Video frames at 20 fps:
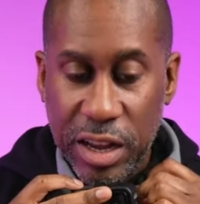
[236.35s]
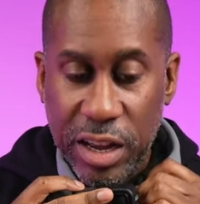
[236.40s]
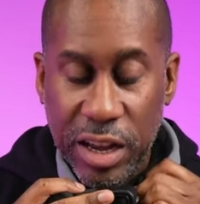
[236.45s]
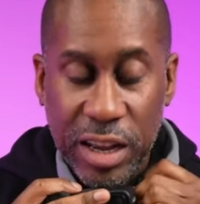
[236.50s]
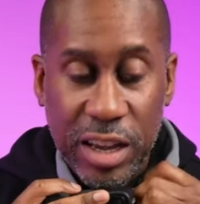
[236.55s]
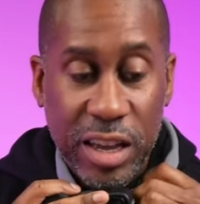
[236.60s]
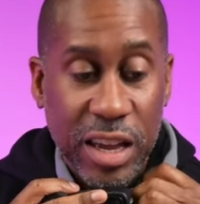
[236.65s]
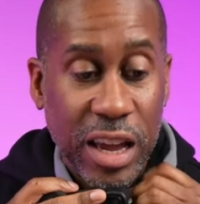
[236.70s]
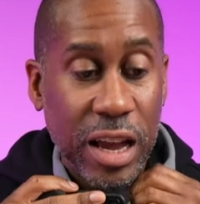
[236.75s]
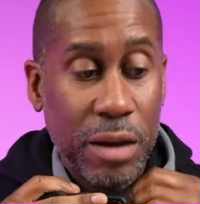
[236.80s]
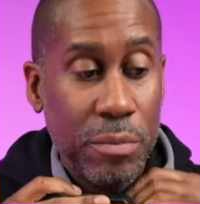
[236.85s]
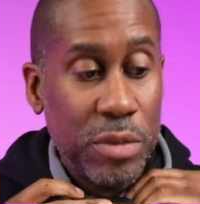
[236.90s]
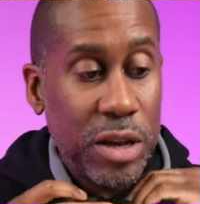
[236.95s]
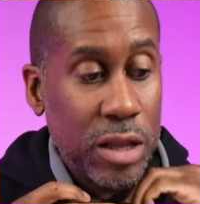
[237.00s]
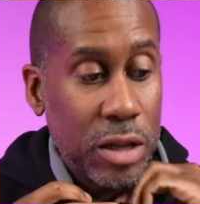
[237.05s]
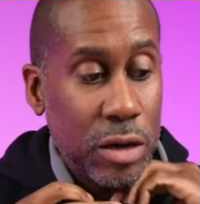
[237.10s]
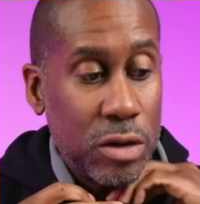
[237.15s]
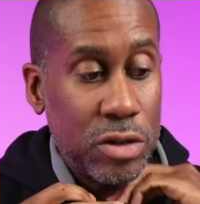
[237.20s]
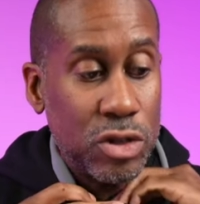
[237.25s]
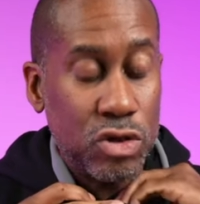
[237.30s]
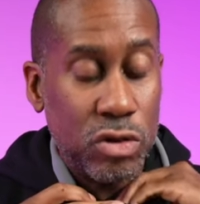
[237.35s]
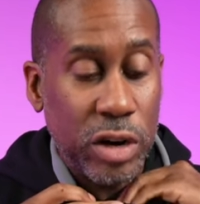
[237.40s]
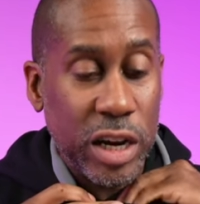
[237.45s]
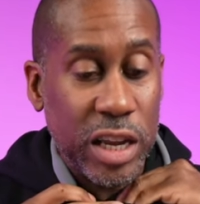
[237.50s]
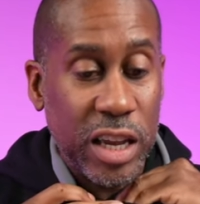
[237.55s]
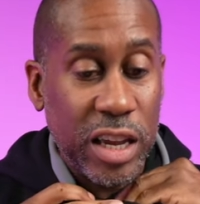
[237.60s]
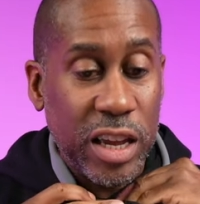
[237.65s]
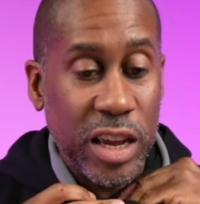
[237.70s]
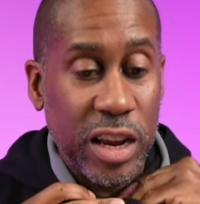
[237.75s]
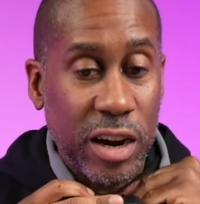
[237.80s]
It can be a little
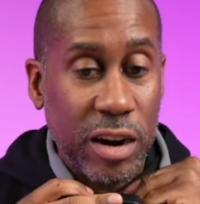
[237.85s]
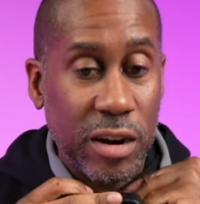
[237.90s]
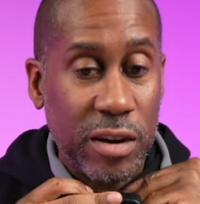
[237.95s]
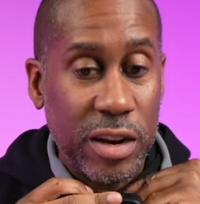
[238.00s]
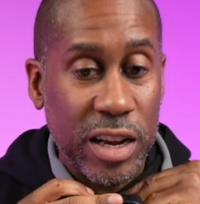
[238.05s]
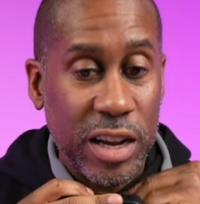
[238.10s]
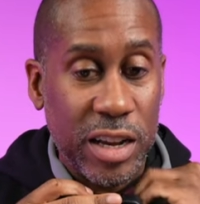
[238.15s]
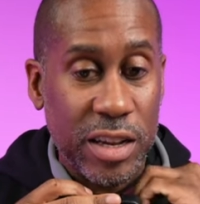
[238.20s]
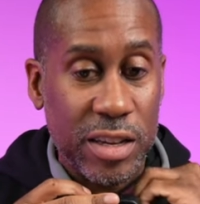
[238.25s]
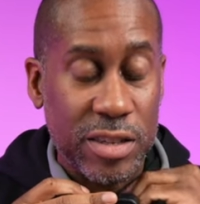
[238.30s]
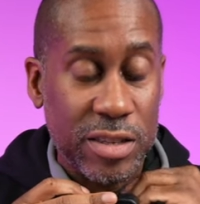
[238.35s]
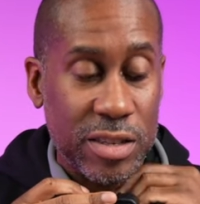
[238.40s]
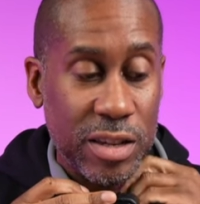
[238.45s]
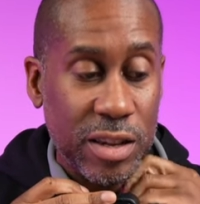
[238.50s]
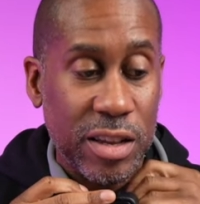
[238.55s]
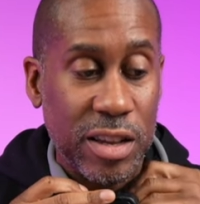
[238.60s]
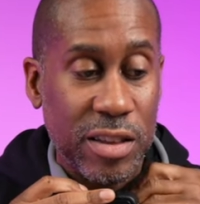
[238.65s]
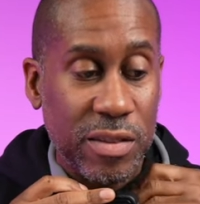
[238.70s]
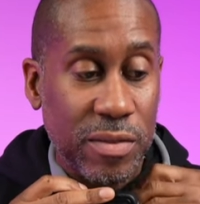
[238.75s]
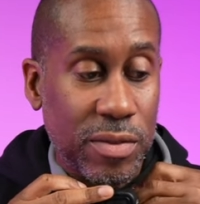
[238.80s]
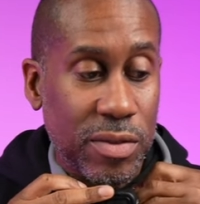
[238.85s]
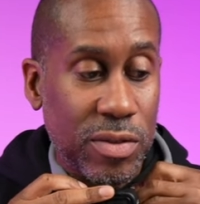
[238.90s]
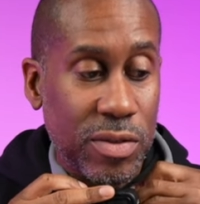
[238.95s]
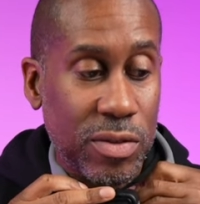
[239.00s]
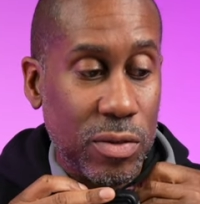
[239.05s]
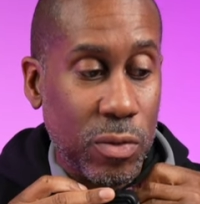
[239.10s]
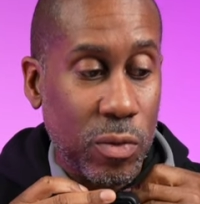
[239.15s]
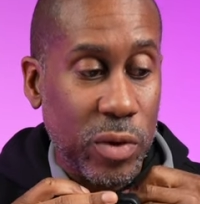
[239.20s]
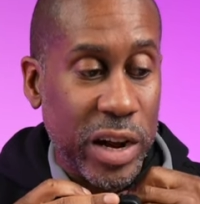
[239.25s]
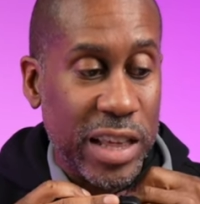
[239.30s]
tricky here because
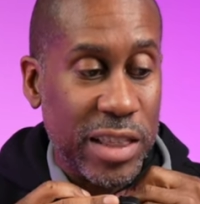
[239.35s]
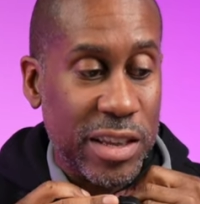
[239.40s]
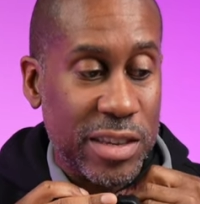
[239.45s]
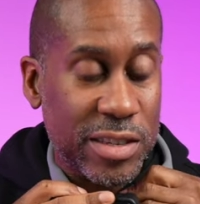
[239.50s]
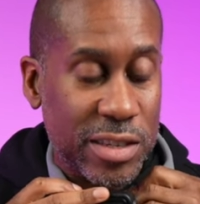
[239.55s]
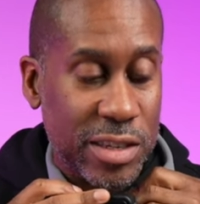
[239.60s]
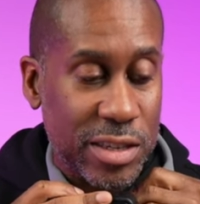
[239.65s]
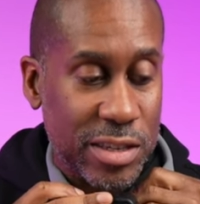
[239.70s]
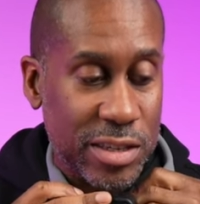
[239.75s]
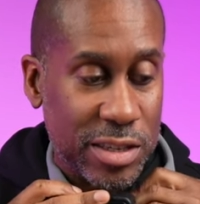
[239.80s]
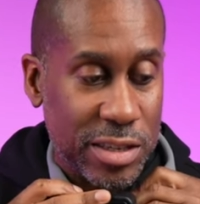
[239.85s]
the way this is